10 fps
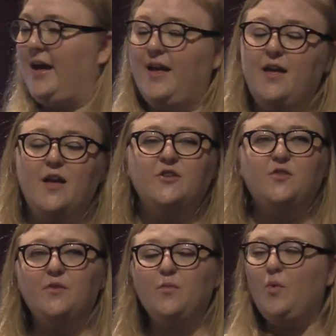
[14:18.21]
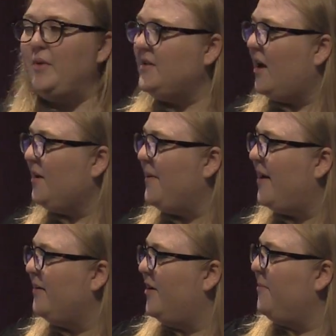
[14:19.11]
Yeah. So when we talk
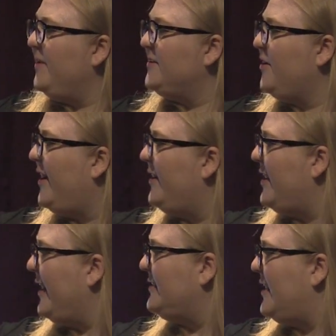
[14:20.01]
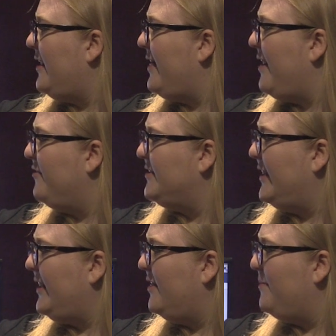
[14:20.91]
about let's go ahead and exit out of that for a
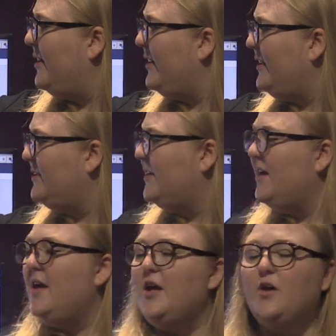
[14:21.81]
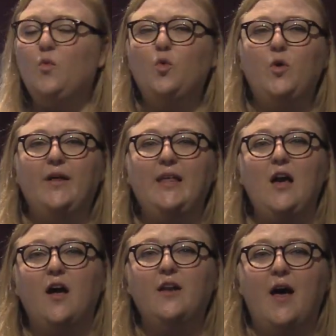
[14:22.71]
second. The Middle East. Quickly
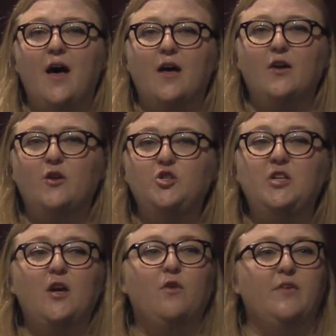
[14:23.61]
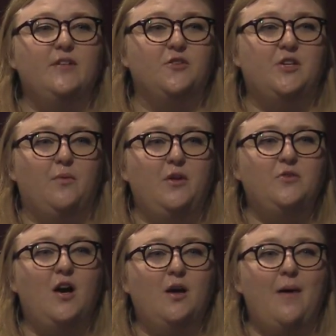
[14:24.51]
on geo researching. When you
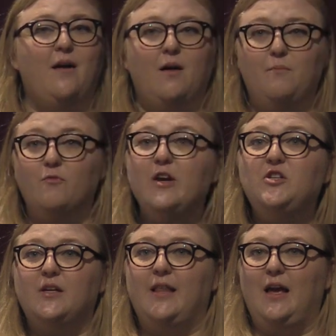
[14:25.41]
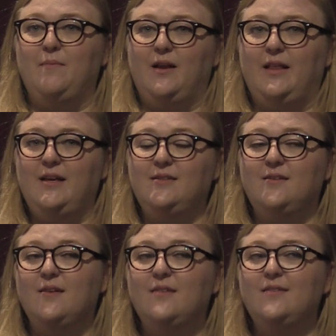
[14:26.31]
talk about a region like Middle
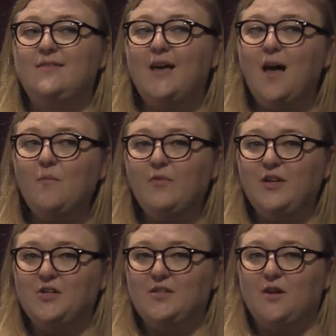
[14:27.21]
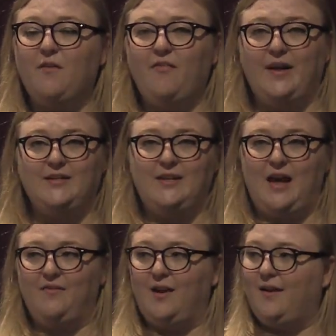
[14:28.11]
East, some regions are reflected in
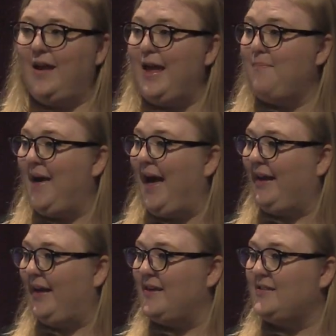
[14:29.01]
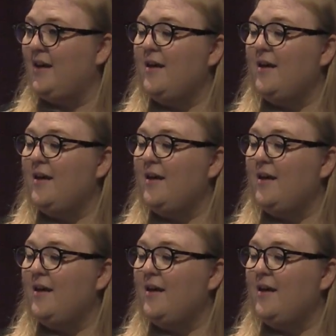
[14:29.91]
Navigator. APAC is.